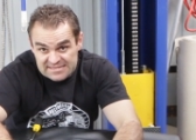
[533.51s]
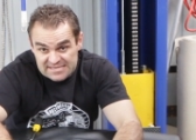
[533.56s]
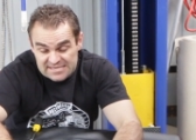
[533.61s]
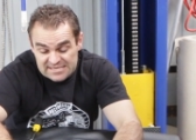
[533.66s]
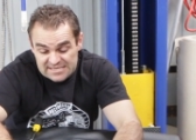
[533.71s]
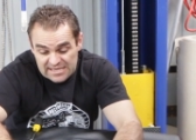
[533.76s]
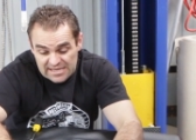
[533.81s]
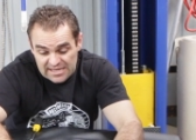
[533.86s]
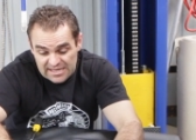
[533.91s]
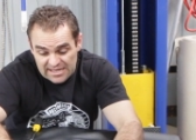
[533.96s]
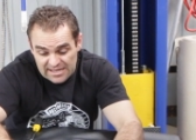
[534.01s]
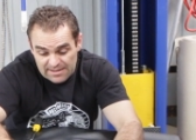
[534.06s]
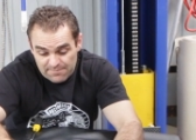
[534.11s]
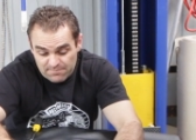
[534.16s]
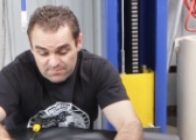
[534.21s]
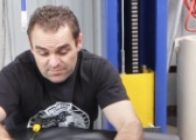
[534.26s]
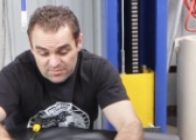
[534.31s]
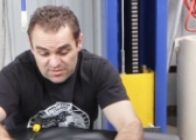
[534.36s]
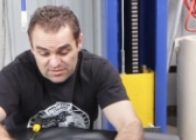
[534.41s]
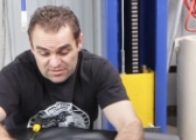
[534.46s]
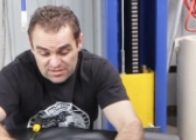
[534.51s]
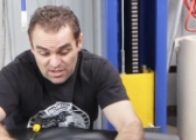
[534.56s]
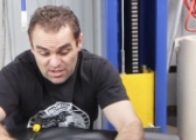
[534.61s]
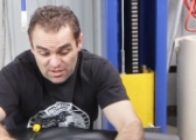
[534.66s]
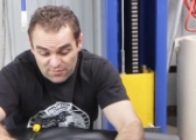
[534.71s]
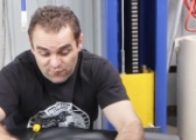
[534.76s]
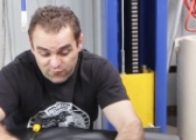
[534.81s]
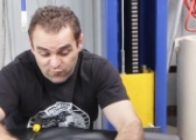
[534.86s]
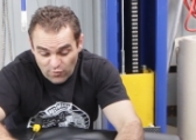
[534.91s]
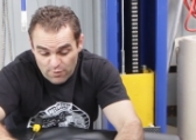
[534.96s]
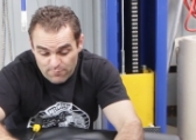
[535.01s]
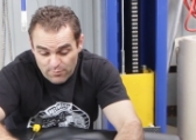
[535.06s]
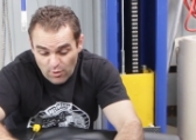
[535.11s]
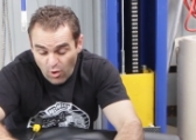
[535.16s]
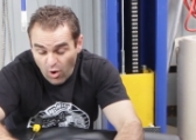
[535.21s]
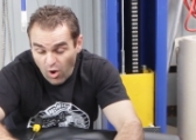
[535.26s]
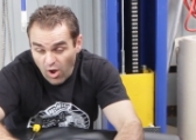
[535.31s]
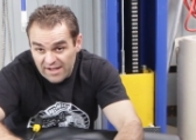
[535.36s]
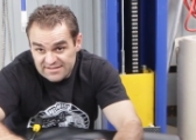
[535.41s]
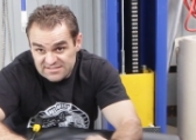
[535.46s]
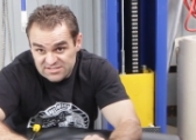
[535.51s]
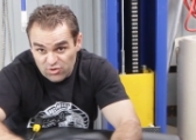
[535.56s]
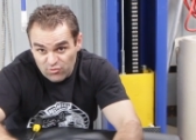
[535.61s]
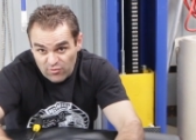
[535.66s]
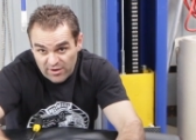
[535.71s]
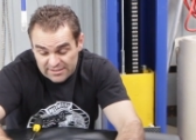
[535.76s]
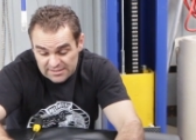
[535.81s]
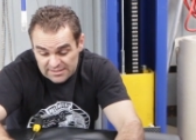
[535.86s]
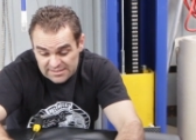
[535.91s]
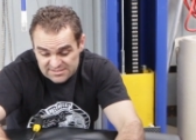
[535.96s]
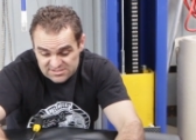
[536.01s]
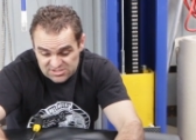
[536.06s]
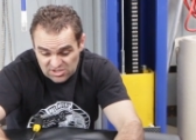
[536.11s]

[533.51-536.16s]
the float bore heights correctly,